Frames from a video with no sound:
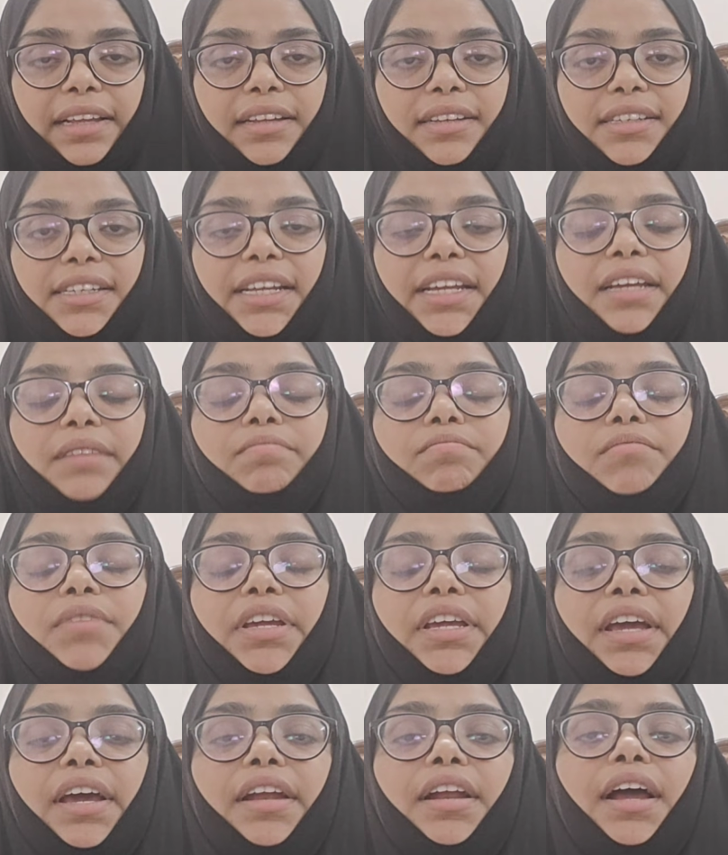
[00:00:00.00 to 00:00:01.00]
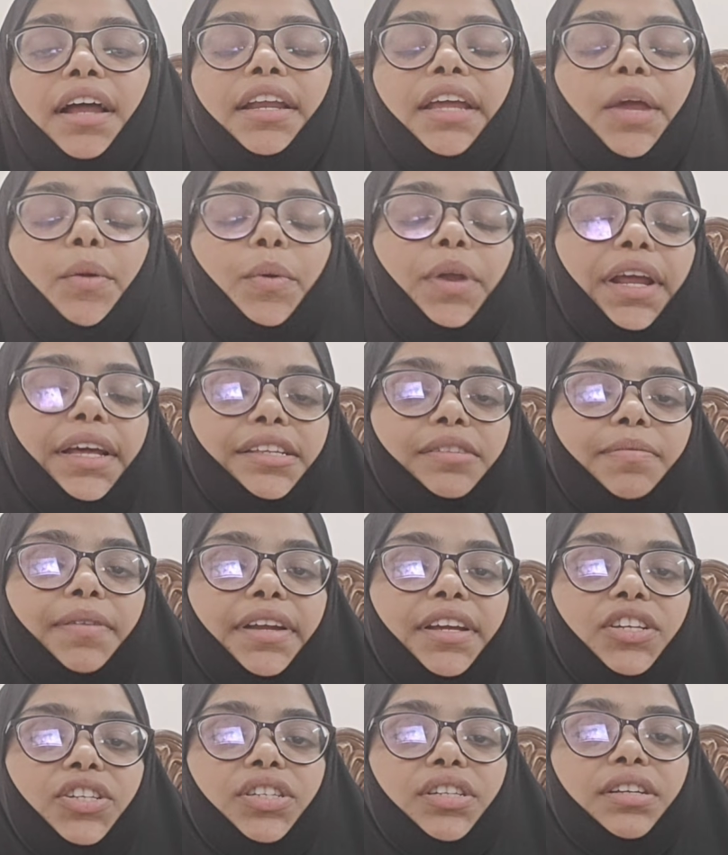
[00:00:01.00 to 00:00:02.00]
See, here I'll give an
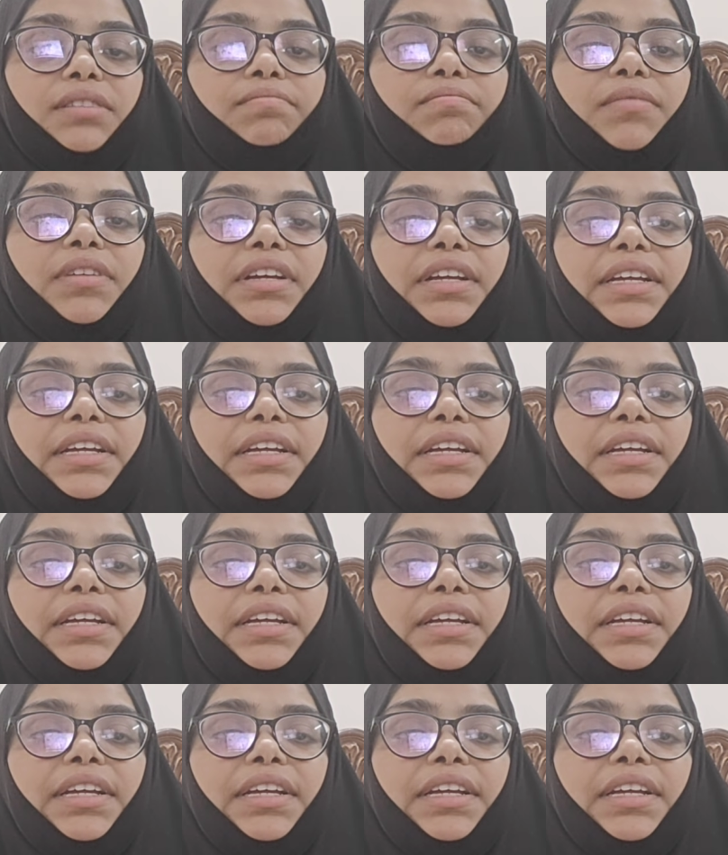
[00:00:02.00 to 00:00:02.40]
explanation.